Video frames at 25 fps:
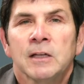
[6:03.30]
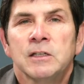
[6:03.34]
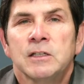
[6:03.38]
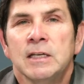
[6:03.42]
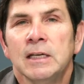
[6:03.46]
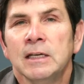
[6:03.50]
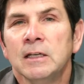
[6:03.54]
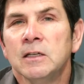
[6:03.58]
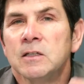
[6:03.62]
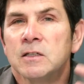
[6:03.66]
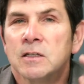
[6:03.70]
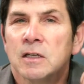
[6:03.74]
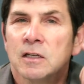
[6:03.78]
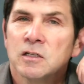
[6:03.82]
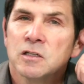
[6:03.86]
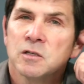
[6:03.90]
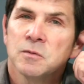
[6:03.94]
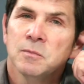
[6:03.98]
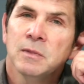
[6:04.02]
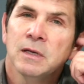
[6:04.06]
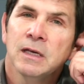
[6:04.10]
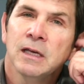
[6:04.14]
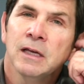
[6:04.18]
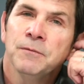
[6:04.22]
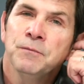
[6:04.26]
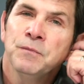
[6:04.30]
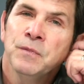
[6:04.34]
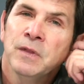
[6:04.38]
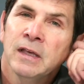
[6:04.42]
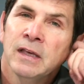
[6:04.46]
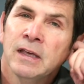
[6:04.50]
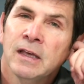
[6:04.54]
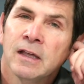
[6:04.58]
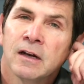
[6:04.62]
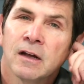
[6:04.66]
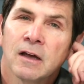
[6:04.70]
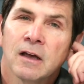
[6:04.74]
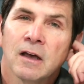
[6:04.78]
A teen said to me
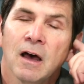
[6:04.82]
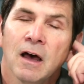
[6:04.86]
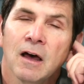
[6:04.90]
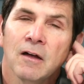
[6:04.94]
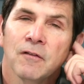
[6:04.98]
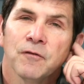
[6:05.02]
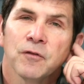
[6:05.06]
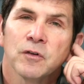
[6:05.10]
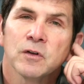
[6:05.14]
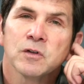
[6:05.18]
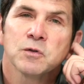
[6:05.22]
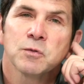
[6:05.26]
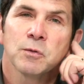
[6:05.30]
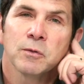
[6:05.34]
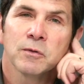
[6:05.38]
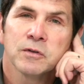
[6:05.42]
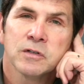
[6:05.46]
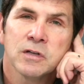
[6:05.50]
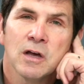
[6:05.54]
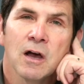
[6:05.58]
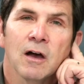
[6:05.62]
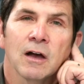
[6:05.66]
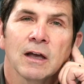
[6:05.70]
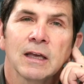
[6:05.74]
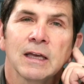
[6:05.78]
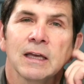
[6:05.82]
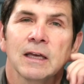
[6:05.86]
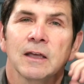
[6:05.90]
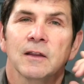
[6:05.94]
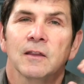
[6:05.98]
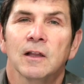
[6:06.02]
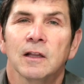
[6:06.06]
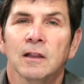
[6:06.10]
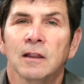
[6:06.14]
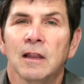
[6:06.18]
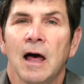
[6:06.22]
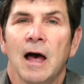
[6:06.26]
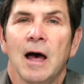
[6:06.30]
in a conference, we were talking in
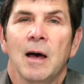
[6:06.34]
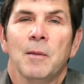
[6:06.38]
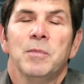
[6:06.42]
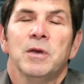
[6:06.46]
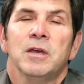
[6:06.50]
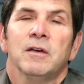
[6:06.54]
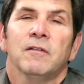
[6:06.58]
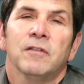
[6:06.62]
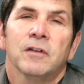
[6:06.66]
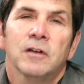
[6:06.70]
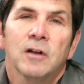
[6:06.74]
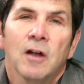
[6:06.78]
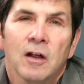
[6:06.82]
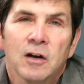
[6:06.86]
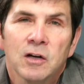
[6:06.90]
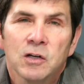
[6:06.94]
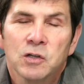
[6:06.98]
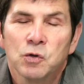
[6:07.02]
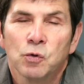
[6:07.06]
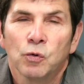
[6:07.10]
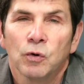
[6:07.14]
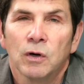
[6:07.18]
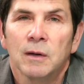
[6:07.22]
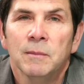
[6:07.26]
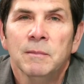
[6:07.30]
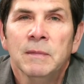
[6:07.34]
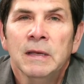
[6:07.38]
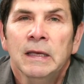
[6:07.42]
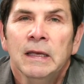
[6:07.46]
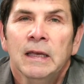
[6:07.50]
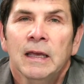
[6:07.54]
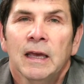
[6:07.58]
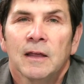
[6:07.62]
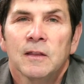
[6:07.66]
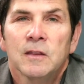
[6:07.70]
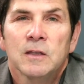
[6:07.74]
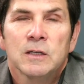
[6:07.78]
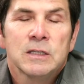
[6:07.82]
the lobby of an auditorium,
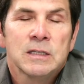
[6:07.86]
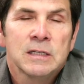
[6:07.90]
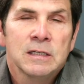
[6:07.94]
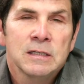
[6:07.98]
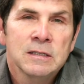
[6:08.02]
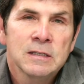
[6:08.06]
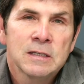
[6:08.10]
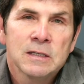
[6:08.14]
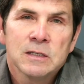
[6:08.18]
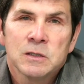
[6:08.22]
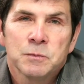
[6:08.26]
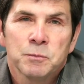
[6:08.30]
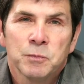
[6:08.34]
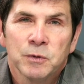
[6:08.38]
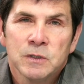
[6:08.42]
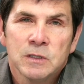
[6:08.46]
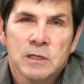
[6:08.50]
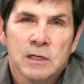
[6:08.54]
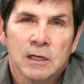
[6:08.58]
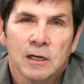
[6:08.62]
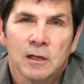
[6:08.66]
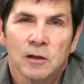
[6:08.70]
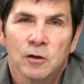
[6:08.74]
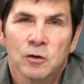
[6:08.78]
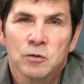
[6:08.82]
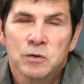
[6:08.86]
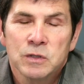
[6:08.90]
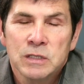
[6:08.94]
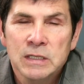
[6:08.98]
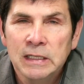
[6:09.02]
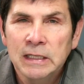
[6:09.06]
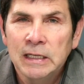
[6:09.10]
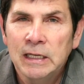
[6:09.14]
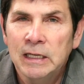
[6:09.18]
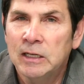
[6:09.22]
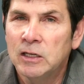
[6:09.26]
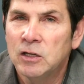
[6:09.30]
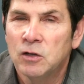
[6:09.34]
and this particular
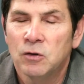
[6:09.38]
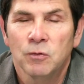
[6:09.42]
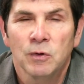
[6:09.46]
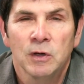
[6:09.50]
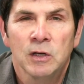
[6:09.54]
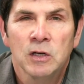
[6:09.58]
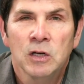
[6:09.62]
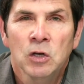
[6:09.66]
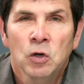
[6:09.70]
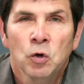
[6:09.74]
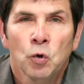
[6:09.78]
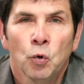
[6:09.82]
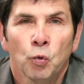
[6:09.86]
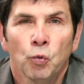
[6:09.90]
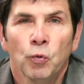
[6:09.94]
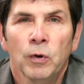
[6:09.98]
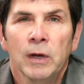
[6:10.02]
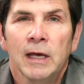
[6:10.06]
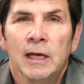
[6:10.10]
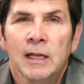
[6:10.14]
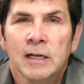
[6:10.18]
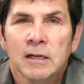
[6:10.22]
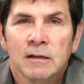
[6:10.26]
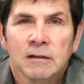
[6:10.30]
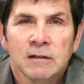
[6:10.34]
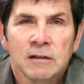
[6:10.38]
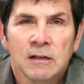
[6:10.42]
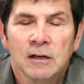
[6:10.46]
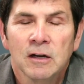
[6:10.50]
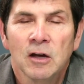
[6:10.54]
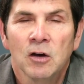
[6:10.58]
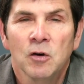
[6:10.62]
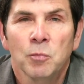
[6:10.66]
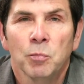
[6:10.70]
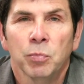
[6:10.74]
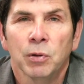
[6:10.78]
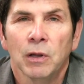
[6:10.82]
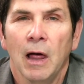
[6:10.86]
teen who had read, you
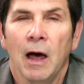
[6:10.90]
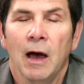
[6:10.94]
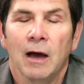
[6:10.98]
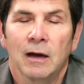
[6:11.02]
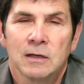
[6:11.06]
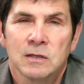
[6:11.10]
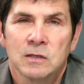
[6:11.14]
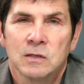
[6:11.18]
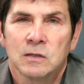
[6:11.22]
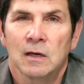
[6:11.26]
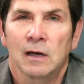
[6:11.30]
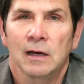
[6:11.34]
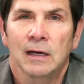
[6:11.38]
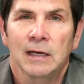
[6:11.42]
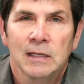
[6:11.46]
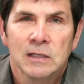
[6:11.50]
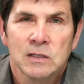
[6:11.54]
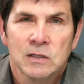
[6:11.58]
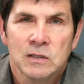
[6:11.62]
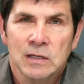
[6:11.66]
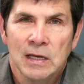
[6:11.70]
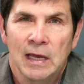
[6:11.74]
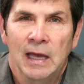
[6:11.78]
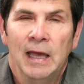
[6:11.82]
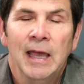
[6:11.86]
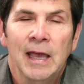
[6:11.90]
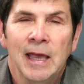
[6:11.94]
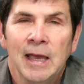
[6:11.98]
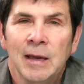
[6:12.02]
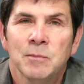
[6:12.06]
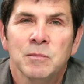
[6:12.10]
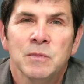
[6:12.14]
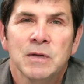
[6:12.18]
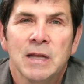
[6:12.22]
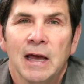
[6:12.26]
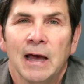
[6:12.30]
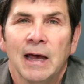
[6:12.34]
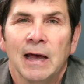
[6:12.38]
know, blog sites
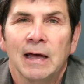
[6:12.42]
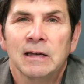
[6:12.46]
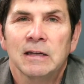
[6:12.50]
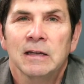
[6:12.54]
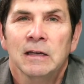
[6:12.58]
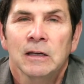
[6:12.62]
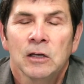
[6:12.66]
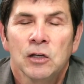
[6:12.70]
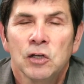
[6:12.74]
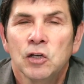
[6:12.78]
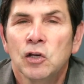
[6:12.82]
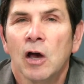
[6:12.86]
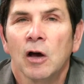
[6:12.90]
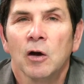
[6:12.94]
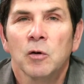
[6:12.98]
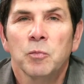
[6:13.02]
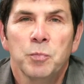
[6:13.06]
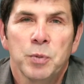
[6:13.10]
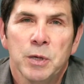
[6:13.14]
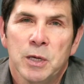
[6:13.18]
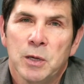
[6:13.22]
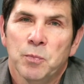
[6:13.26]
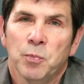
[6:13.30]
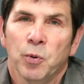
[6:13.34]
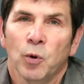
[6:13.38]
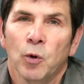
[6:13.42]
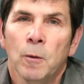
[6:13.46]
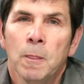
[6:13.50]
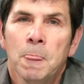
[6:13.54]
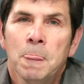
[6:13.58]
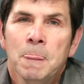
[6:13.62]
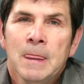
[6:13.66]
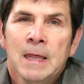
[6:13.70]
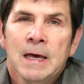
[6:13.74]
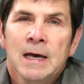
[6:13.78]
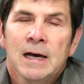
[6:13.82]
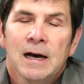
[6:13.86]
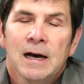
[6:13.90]
aimed at young people,
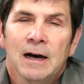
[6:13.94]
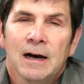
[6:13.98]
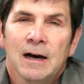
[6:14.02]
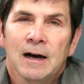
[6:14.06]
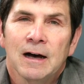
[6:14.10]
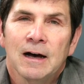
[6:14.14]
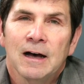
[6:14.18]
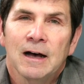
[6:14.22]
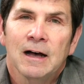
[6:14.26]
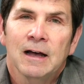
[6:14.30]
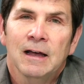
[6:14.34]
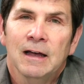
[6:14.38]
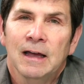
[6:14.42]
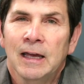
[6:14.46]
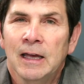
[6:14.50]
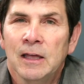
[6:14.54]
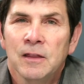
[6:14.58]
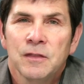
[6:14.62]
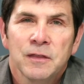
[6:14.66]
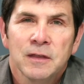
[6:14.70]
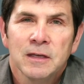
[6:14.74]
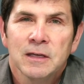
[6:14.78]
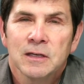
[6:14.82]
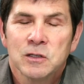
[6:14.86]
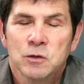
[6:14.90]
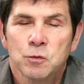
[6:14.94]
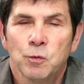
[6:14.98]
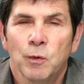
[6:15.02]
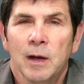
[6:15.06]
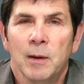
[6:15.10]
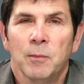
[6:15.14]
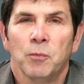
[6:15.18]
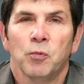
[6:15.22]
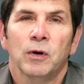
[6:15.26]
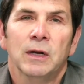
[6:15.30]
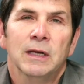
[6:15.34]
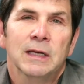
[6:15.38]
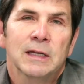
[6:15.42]
atheist
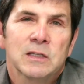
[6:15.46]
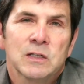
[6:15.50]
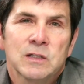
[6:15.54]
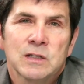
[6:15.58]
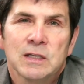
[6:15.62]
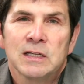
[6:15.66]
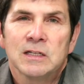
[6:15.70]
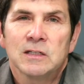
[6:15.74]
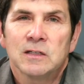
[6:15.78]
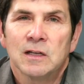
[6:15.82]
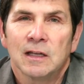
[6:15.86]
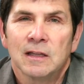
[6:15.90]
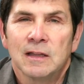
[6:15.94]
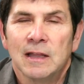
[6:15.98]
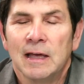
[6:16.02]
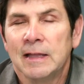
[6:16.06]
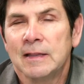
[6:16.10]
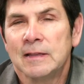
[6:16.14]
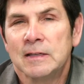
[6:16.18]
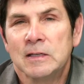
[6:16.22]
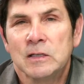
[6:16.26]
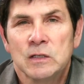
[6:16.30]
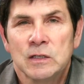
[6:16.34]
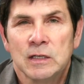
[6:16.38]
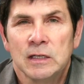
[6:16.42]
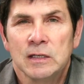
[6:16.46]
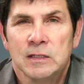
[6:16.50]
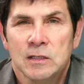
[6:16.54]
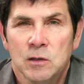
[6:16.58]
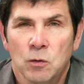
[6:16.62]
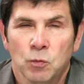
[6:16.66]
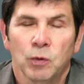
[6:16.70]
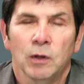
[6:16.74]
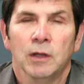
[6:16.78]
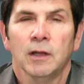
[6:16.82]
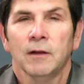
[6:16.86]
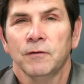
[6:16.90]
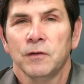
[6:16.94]
web rings, things like that. This teen
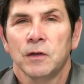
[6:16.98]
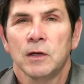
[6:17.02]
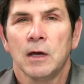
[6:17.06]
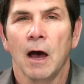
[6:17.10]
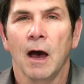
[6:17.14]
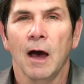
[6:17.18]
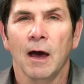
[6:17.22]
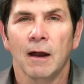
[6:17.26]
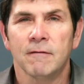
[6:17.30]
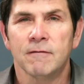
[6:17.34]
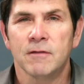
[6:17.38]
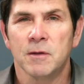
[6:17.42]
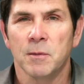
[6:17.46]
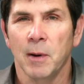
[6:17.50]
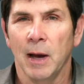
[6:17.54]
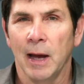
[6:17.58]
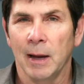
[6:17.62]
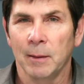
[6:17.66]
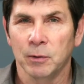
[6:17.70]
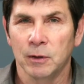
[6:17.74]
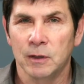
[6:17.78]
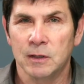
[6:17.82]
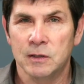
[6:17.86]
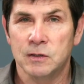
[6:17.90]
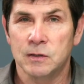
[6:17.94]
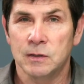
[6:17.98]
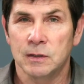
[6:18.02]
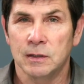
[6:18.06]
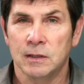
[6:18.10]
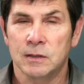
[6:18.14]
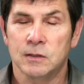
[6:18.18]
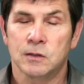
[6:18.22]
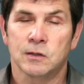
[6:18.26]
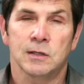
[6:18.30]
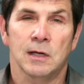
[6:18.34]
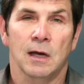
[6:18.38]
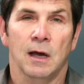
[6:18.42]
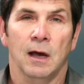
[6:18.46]
said, well, if the God of the Bible
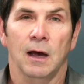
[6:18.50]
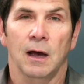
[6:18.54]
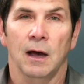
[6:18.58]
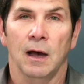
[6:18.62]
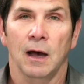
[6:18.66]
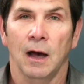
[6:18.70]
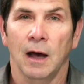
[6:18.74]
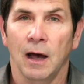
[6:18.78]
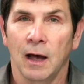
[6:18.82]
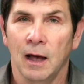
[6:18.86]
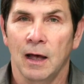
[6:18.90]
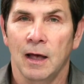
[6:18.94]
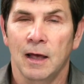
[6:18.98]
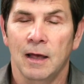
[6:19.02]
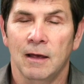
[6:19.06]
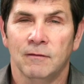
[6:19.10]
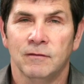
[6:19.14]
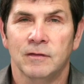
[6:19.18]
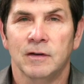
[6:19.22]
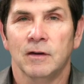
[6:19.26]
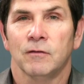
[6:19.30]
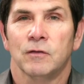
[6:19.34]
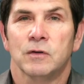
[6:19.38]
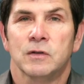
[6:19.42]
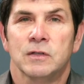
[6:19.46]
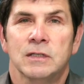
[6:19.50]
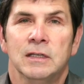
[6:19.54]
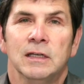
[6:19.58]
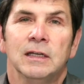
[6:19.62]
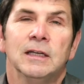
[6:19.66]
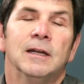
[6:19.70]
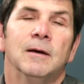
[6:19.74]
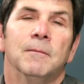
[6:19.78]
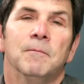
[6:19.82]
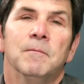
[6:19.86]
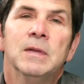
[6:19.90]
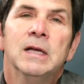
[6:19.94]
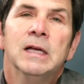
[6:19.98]
exists, I've never seen
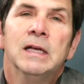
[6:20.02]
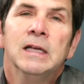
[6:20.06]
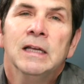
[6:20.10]
him.